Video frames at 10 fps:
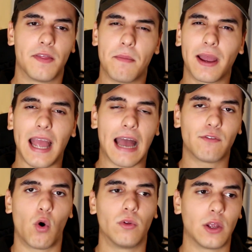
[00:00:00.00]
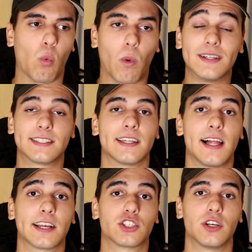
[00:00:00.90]
they might have only one
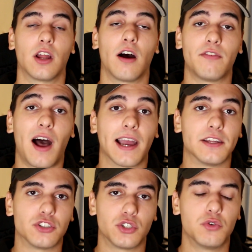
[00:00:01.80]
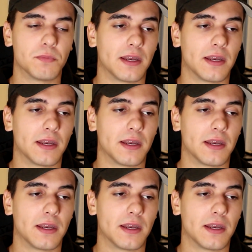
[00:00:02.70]
selection of high-end shoes,